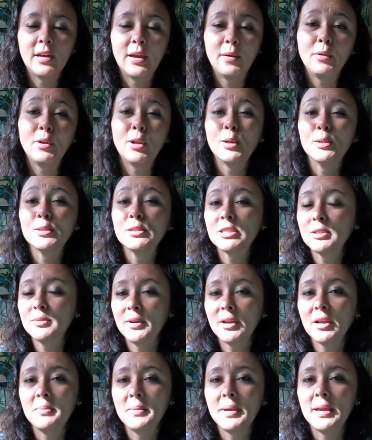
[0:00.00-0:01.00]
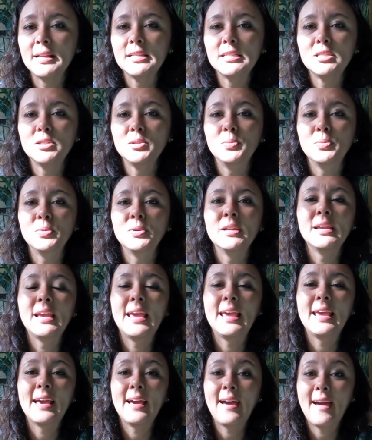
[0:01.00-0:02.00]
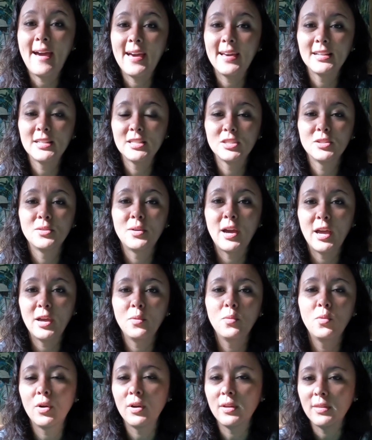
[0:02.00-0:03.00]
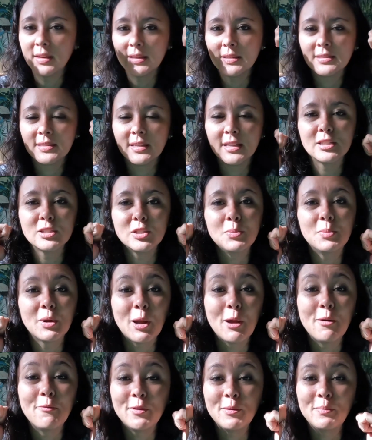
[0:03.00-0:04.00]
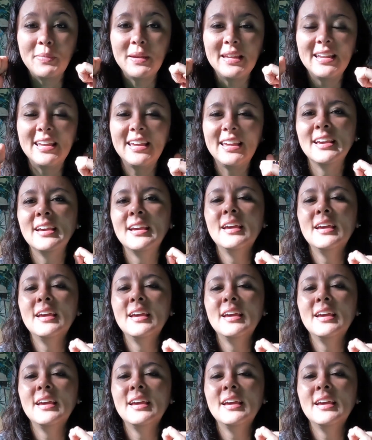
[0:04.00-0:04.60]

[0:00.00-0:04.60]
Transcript: I would also recommend to bring a hat. So I wore this like super comfy beanie.